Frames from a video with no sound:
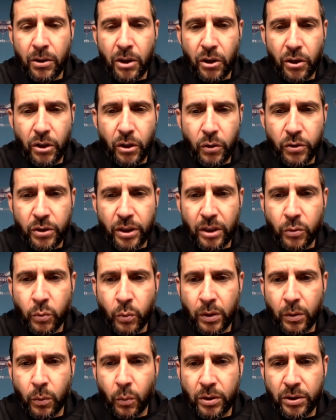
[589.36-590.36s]
Their usage
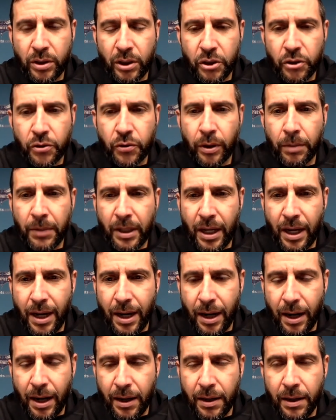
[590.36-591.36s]
w was extremely
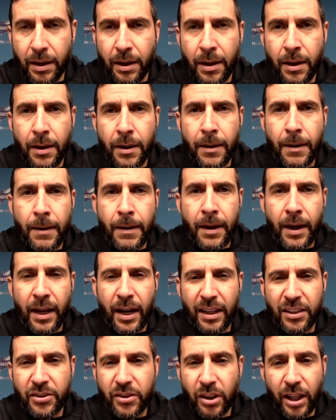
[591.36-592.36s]
high. And
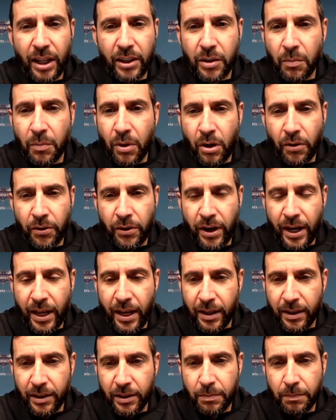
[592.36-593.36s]
I still like the ball in their
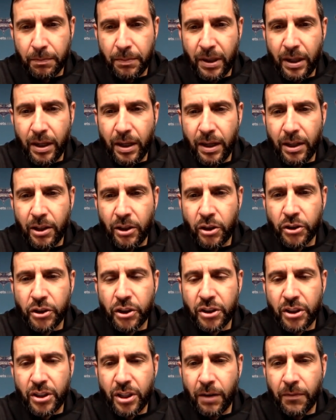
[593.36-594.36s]
hands, but you're
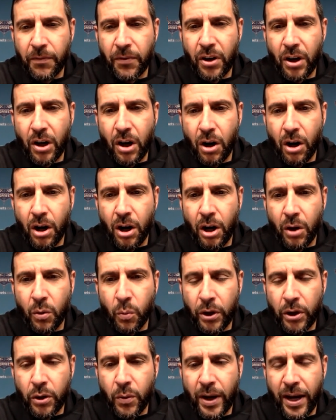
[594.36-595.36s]
just tougher to guard
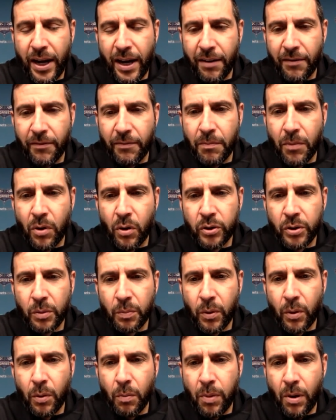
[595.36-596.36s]
when you have
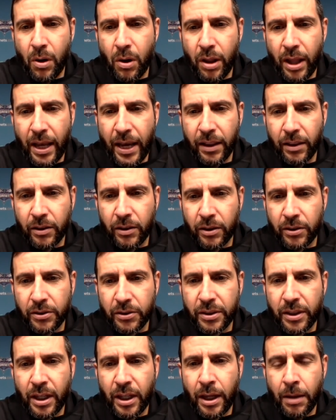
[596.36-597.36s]
multiple ball handlers,
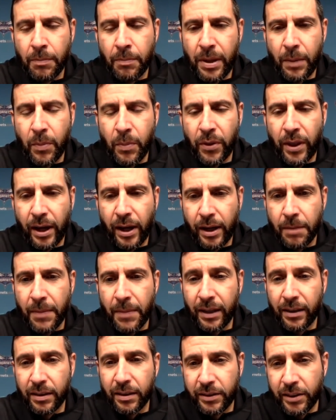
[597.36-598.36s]
people that can
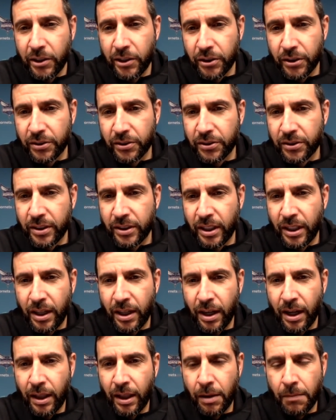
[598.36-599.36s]
make decisions.
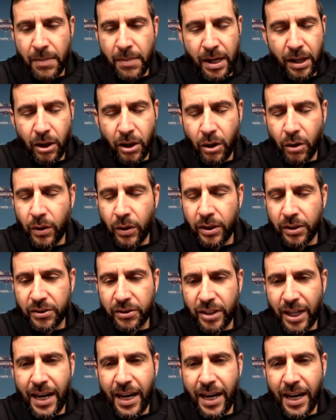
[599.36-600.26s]
And LaMelo is